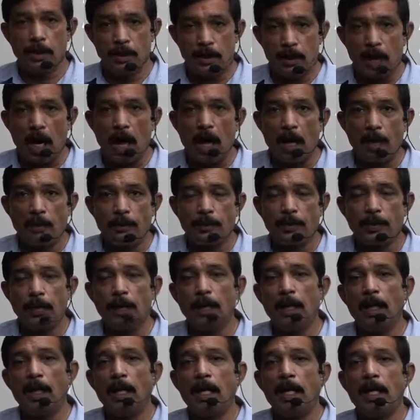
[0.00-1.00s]
sharp
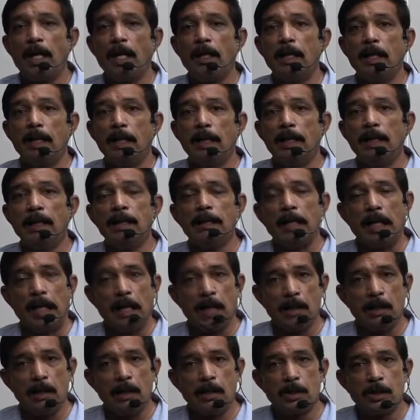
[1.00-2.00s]
and it
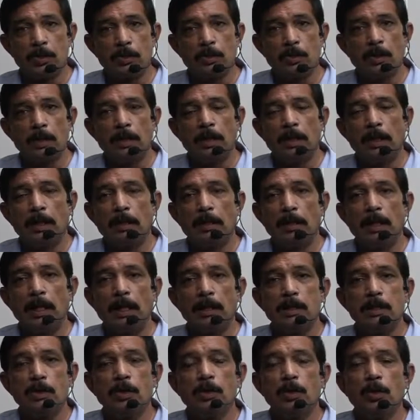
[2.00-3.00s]
understood that there
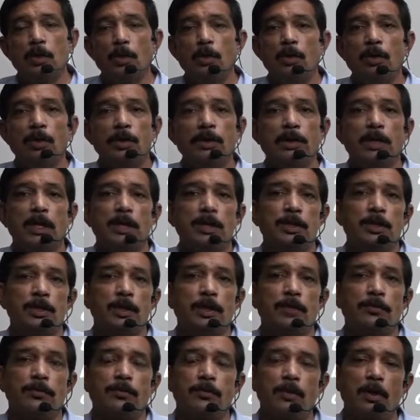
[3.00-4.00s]
is no
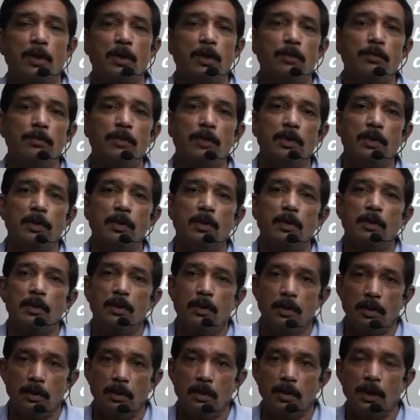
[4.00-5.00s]
danger from
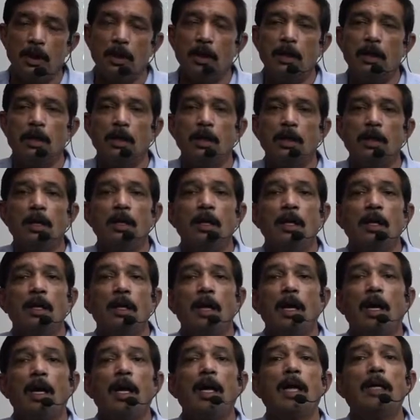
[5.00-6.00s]
the
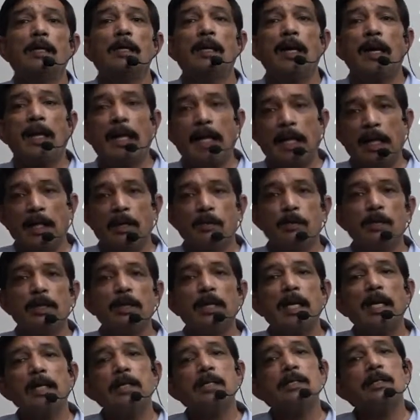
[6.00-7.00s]
other animal,
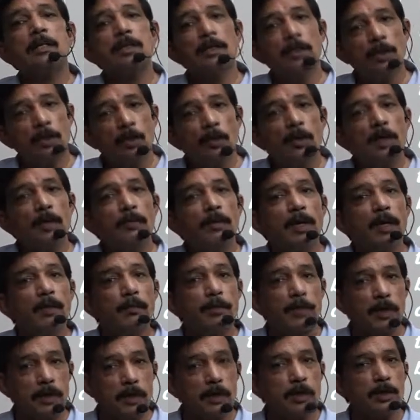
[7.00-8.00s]
that is the human being
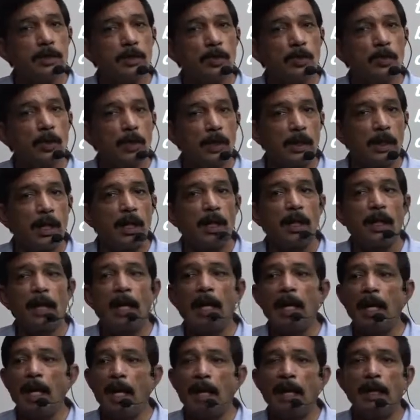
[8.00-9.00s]
present over there,
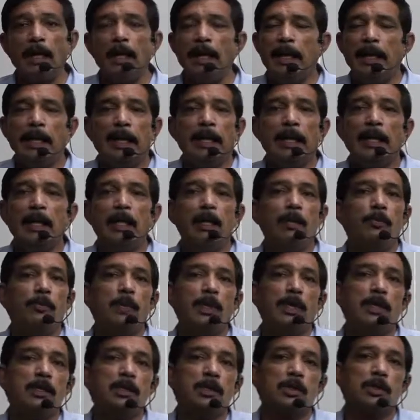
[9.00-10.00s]
and he
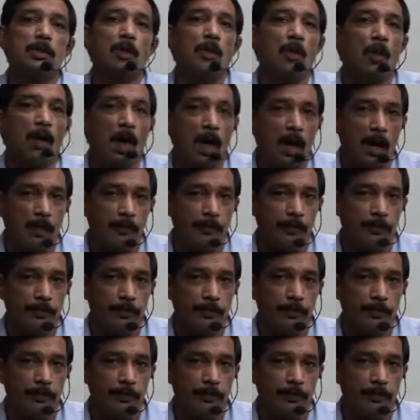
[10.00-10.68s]
means no harm.